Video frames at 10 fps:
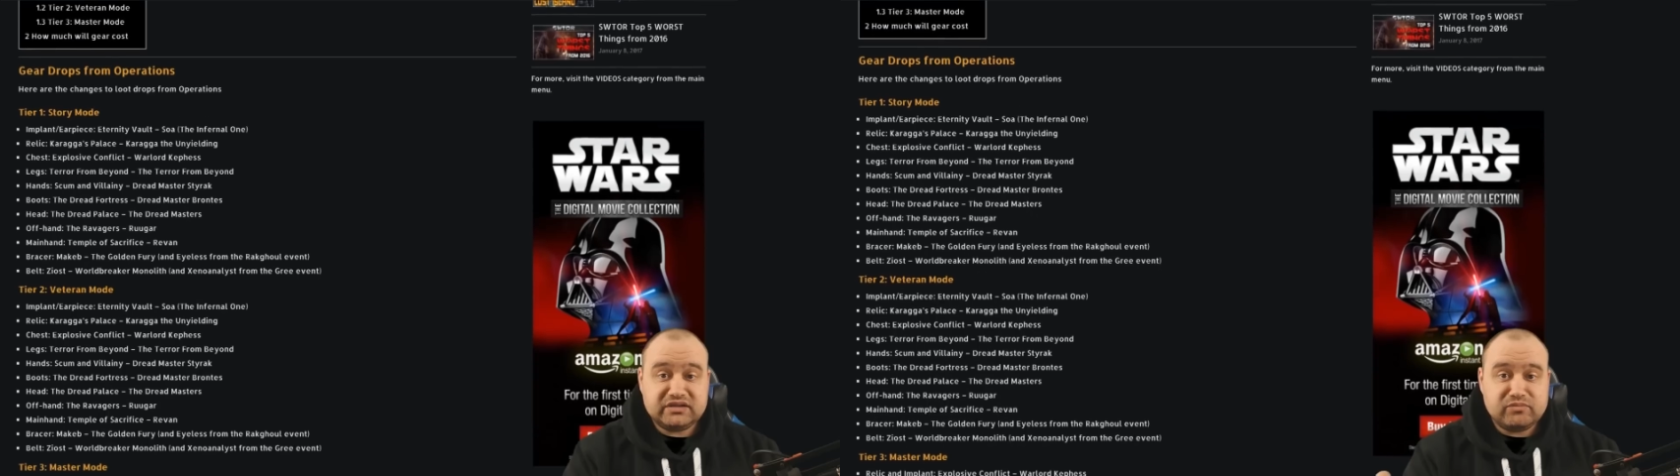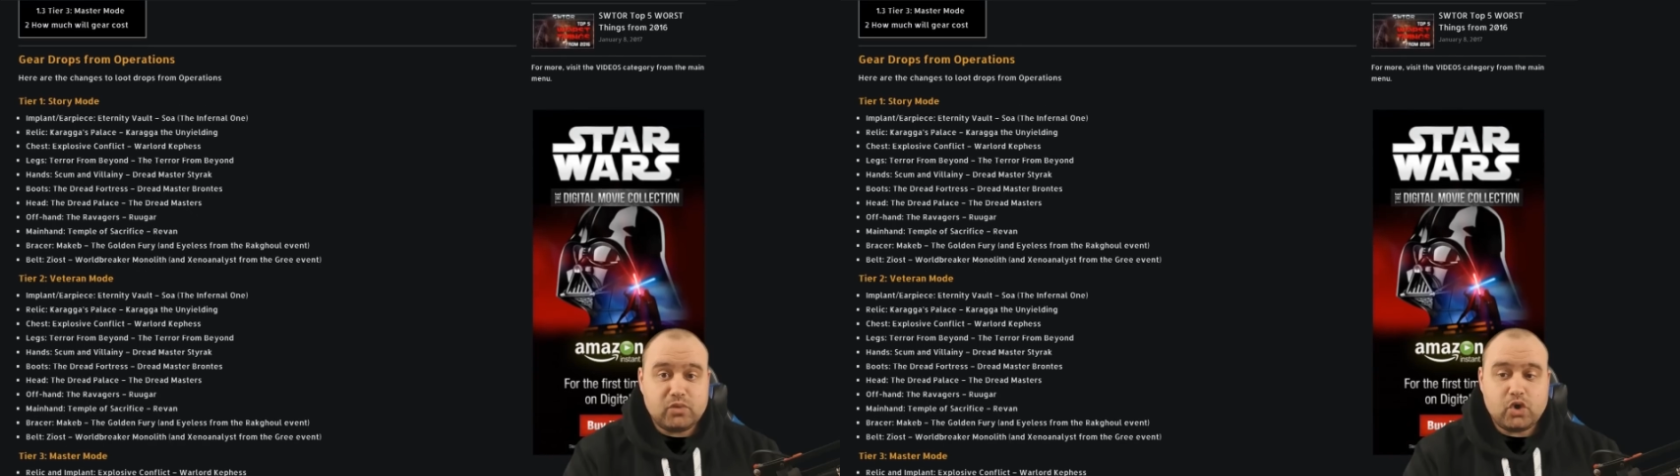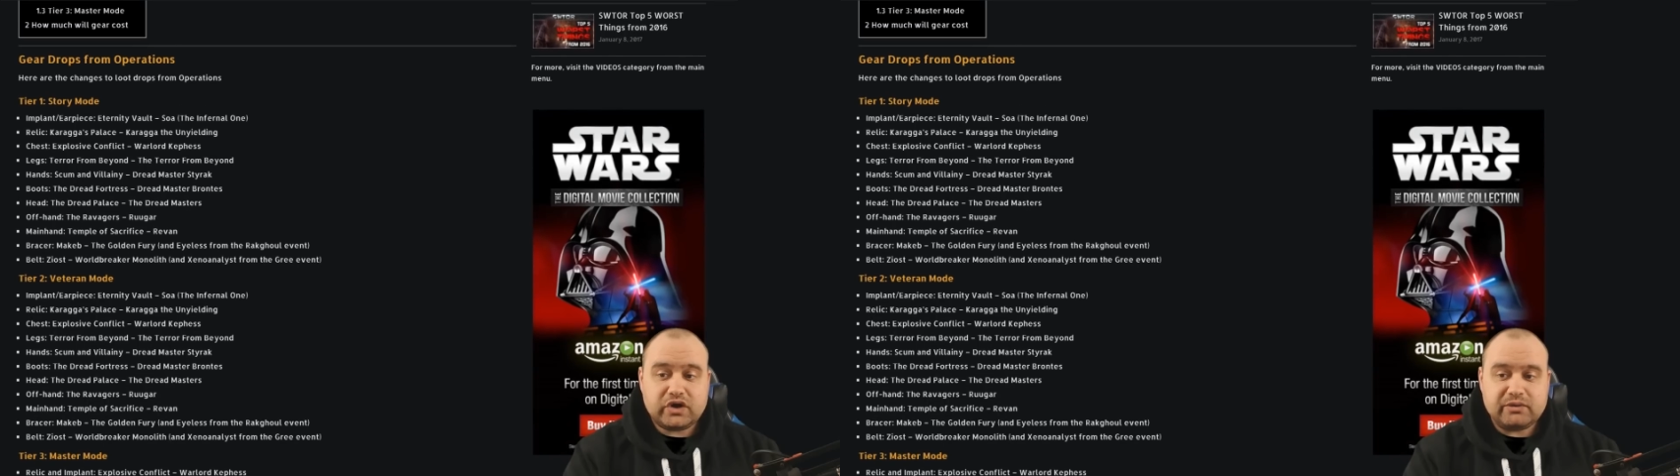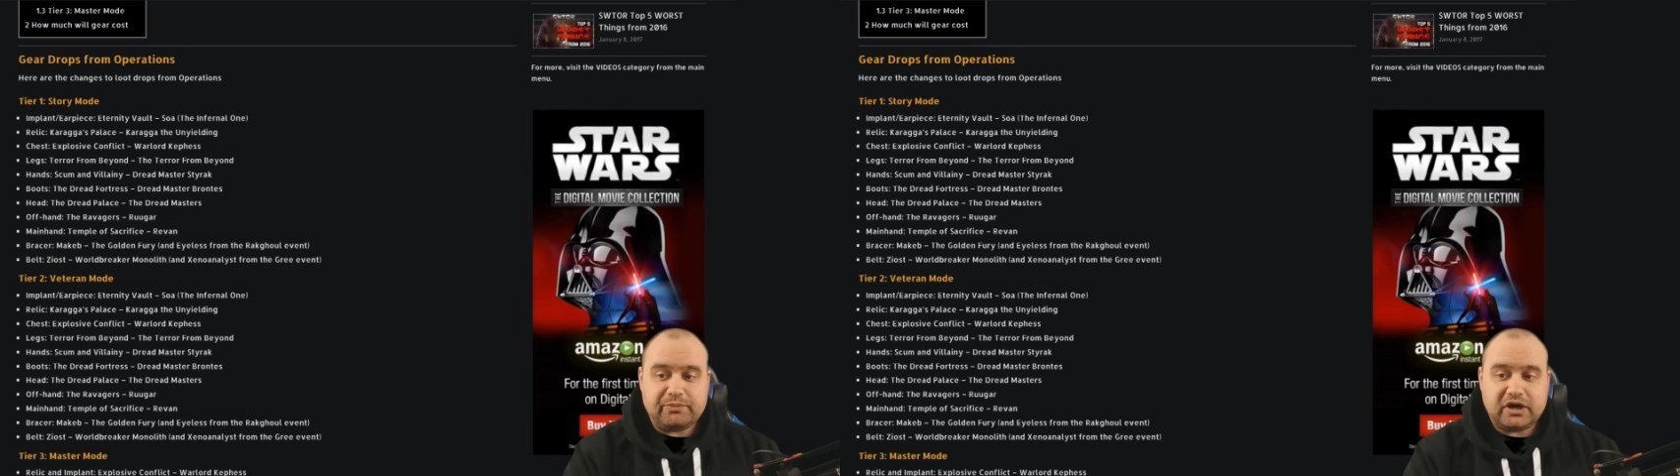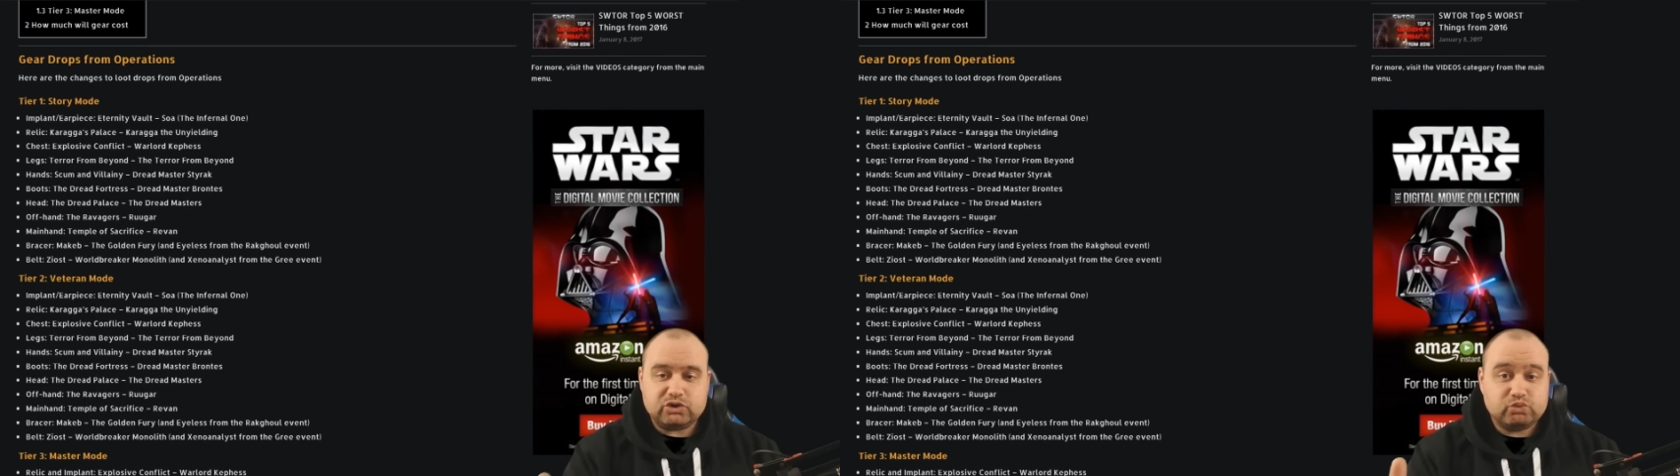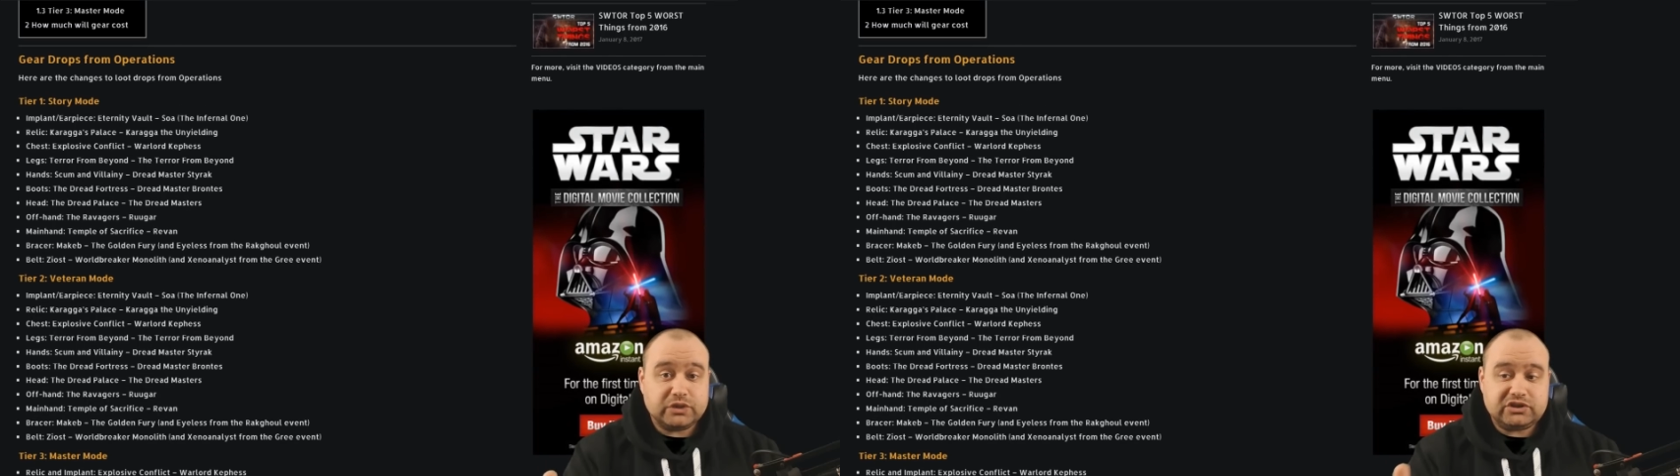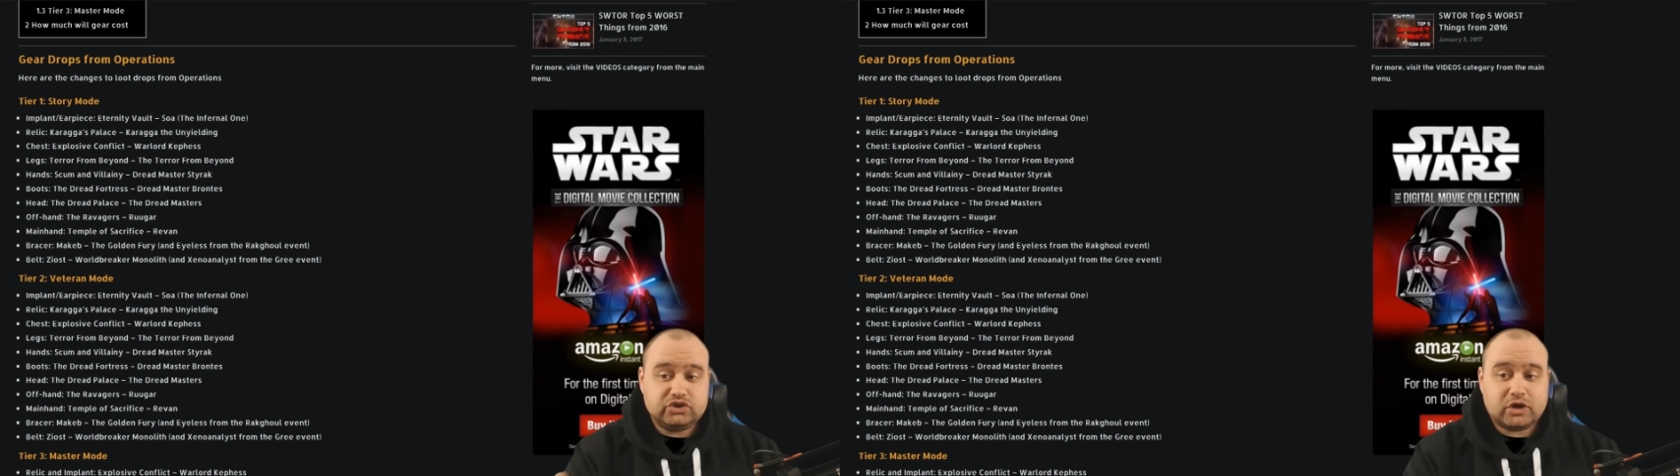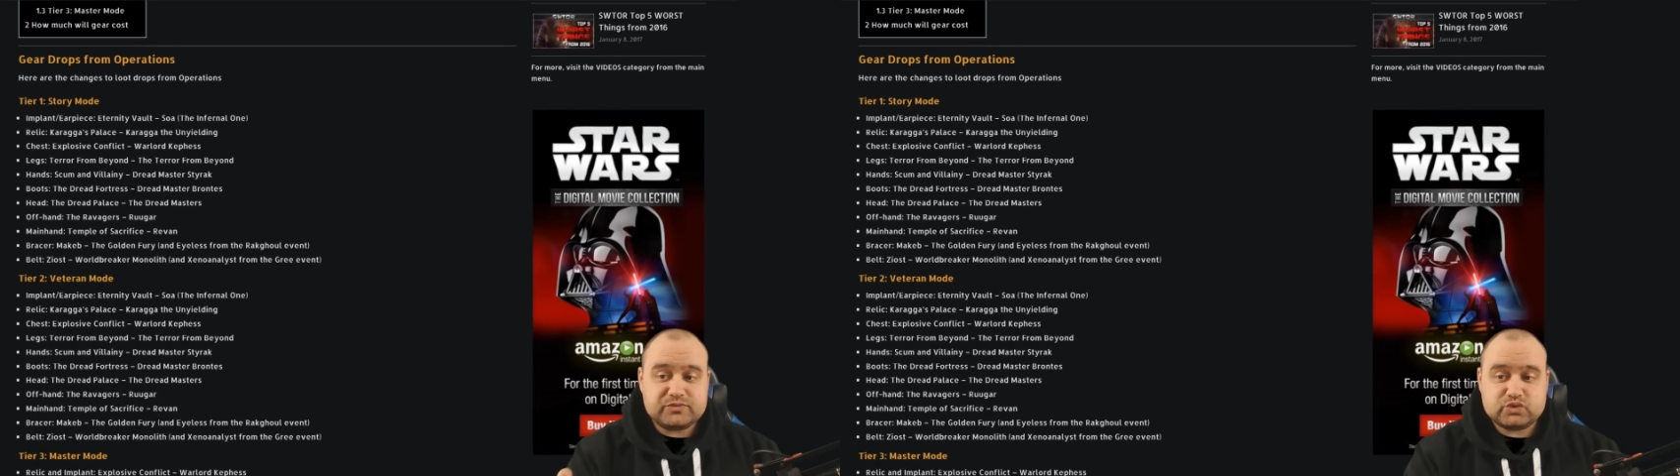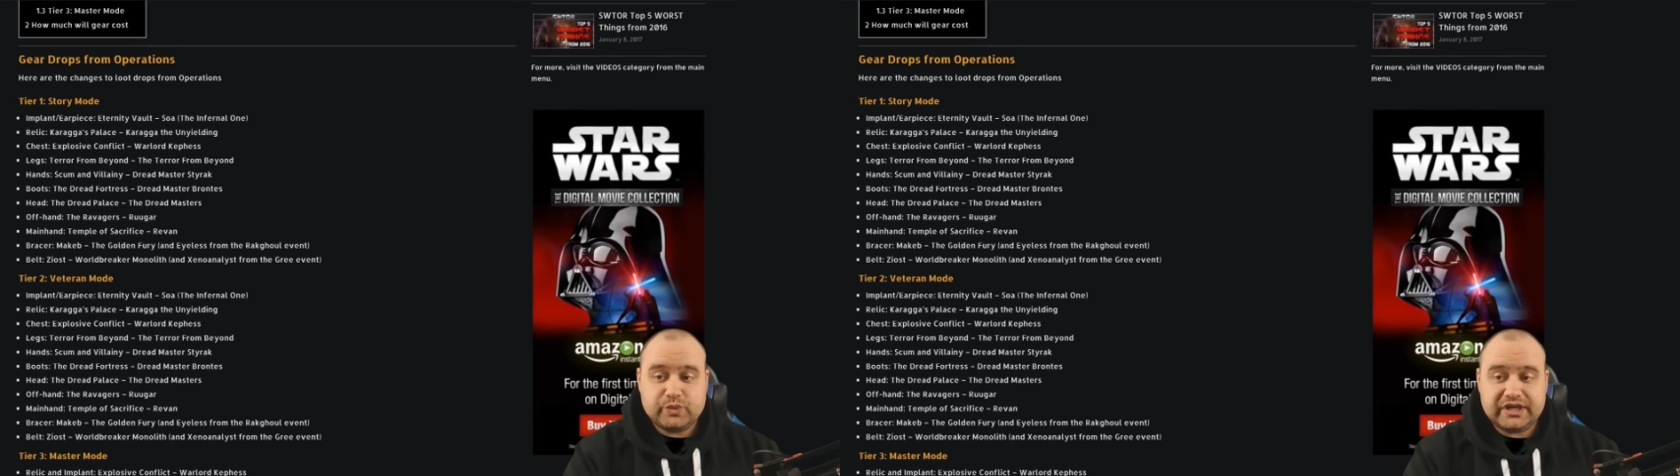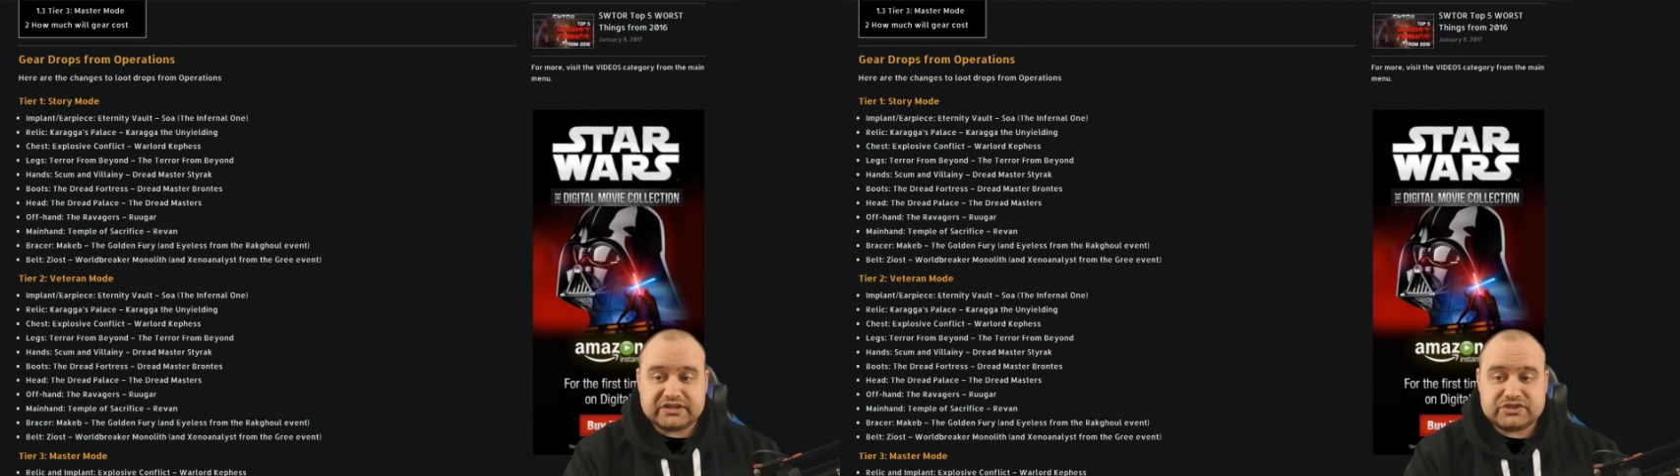more about what drops where.